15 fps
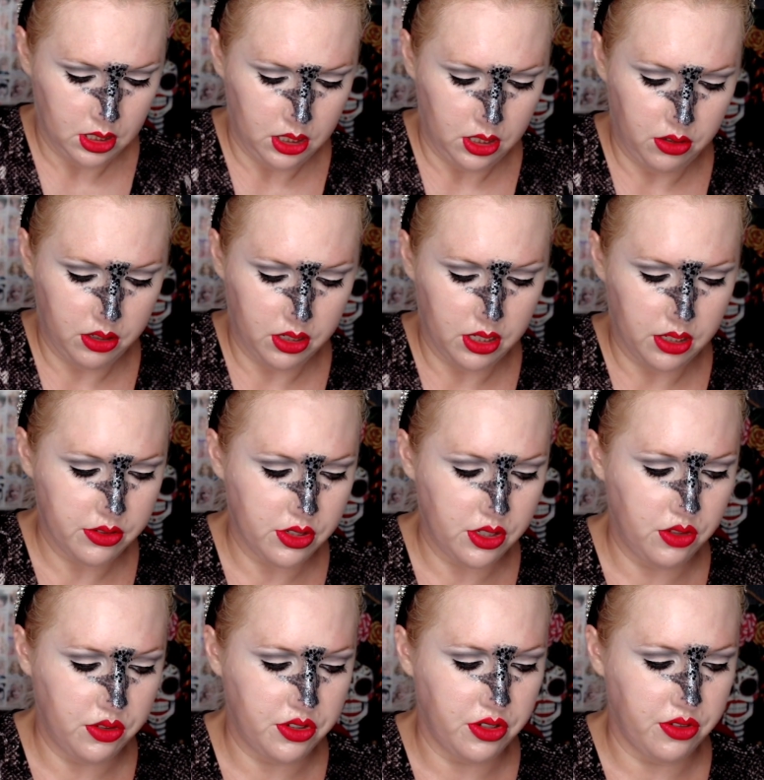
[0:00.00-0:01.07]
You can also
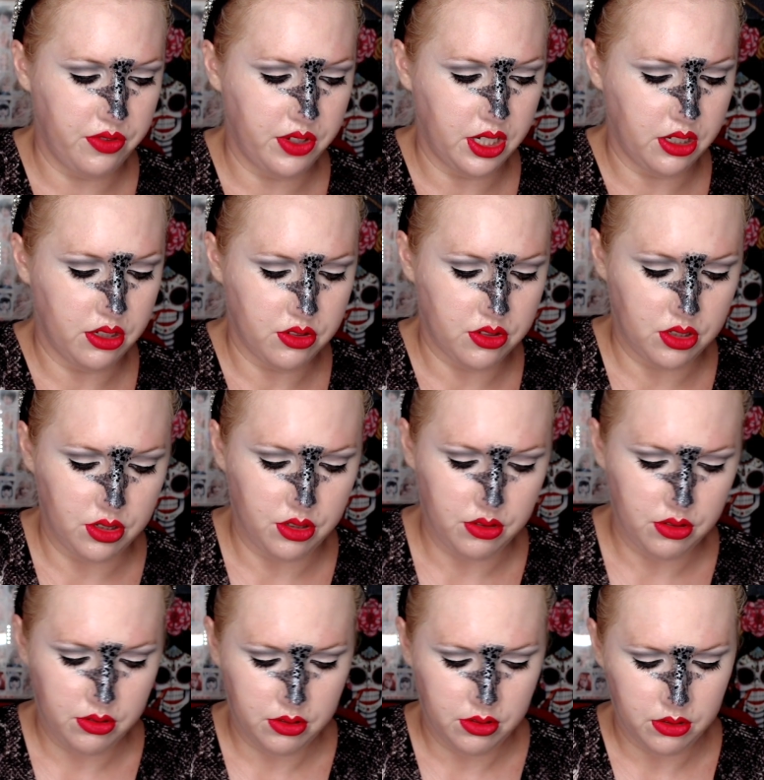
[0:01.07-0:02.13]
use your fingers
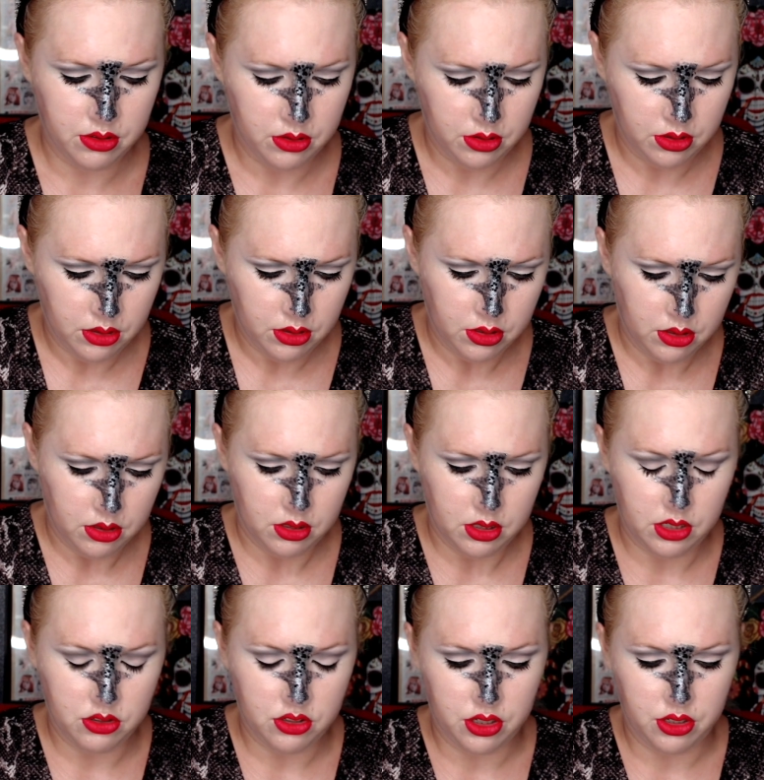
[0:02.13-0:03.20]
too.
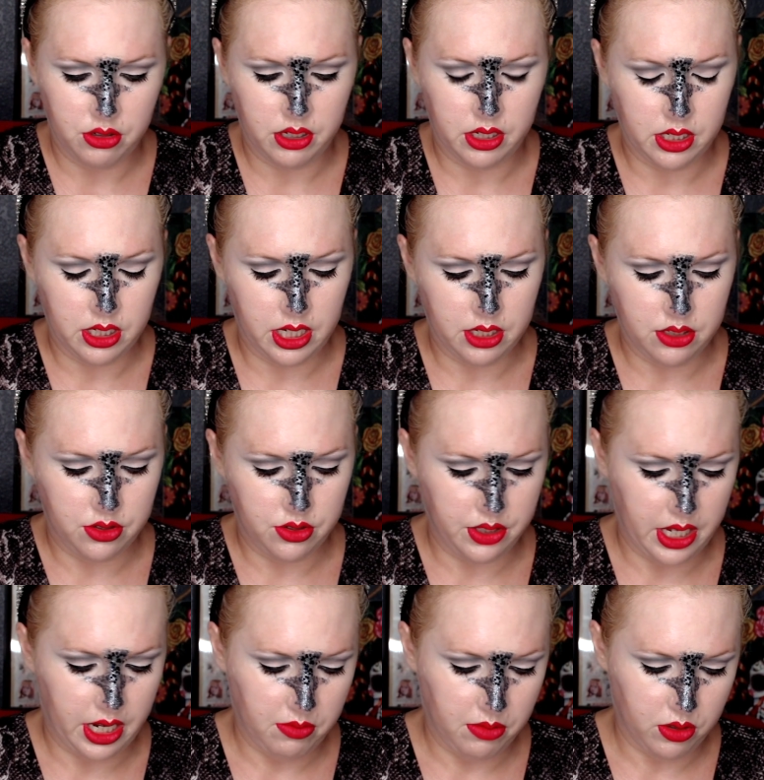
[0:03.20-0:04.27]
I'll show you how to do
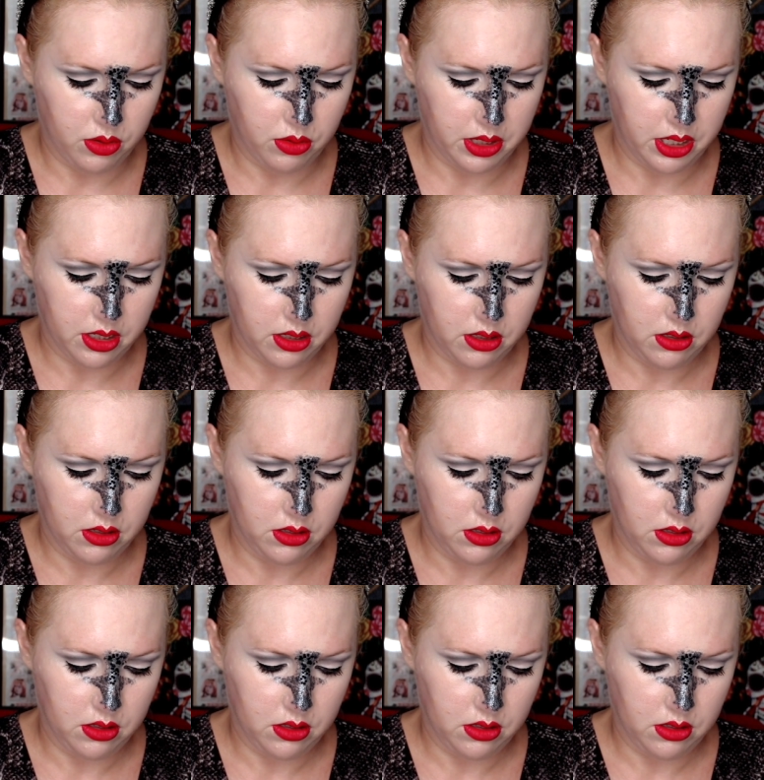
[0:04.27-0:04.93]
that real quick.